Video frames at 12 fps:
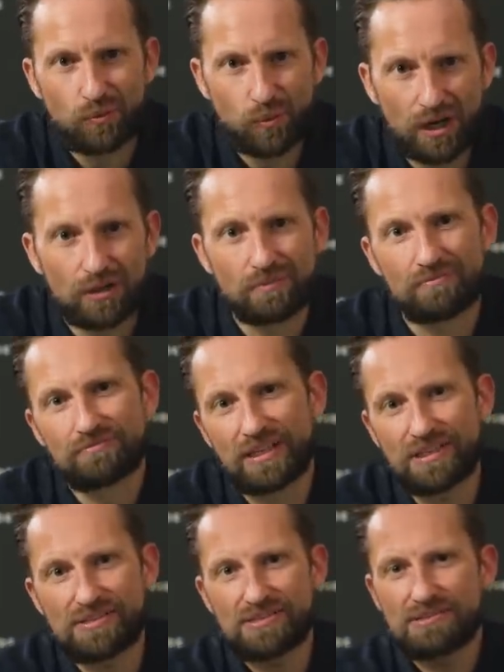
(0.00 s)
Well,
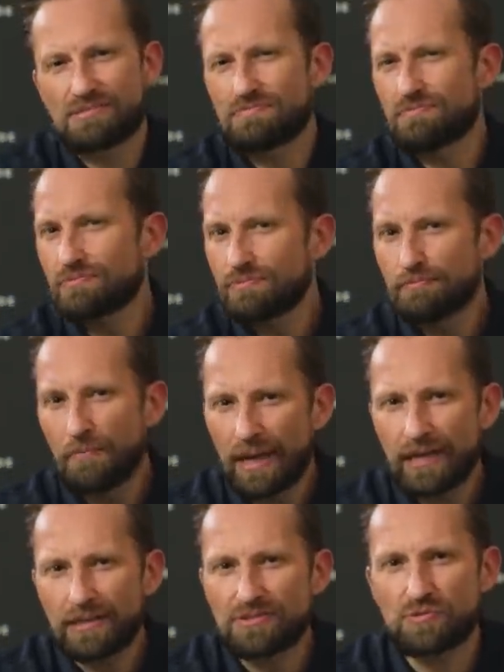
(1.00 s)
it's
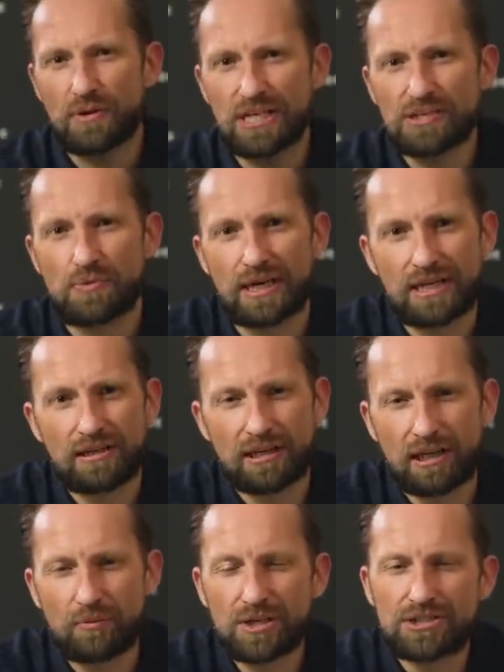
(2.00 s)
May in twenty twenty
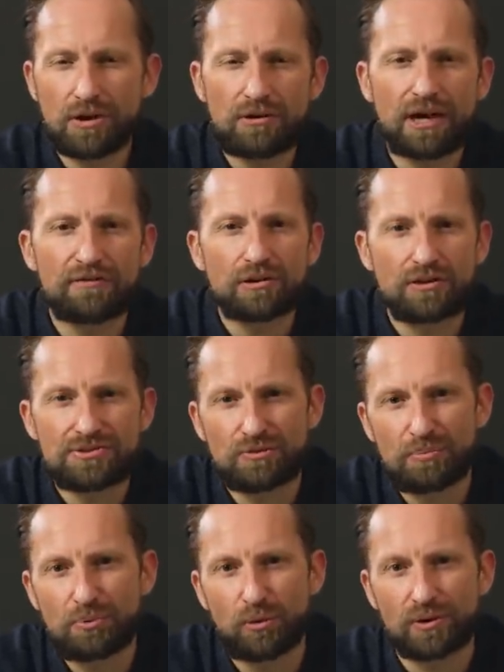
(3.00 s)
and we don't have a lot to
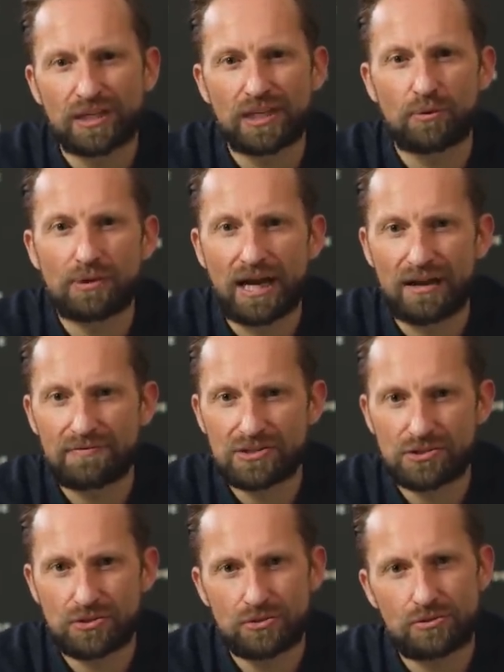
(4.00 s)
report here. We have
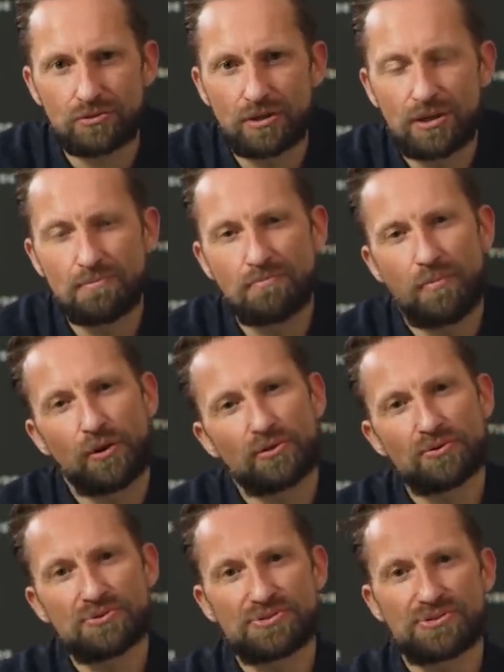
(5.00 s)
two
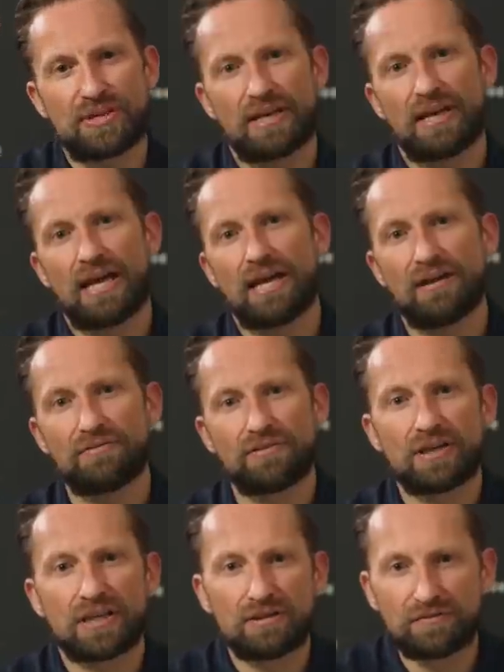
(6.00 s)
models that have
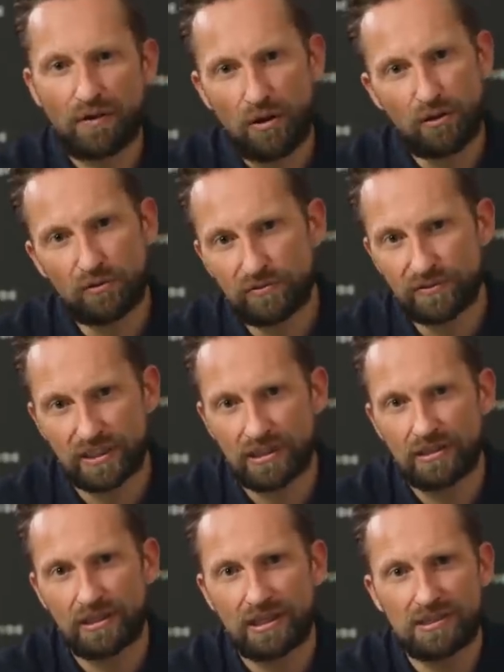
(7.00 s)
evolved
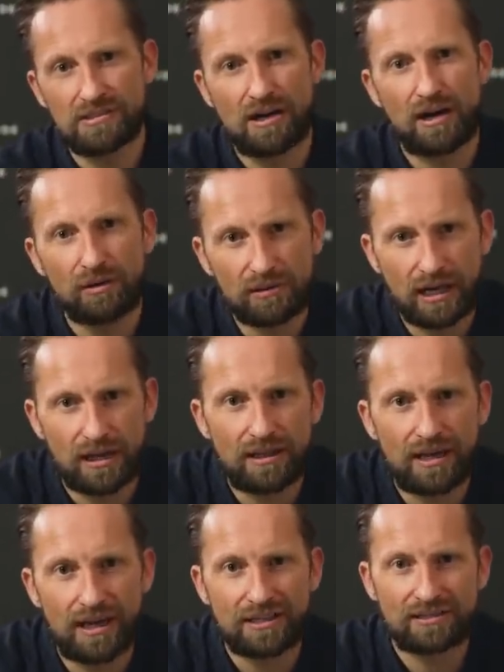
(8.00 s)
in their dial
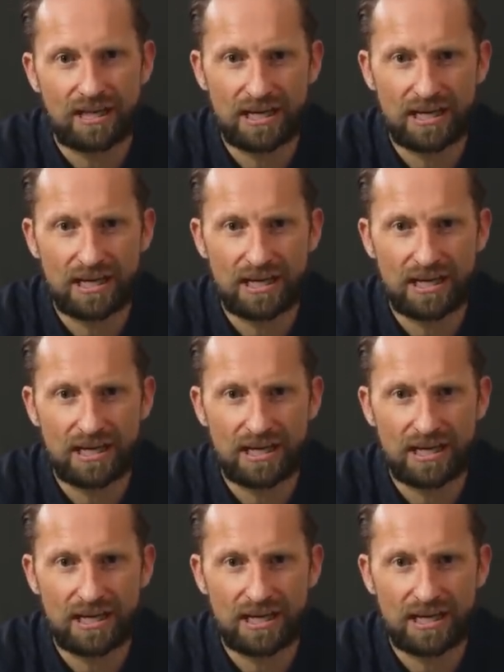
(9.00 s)
color and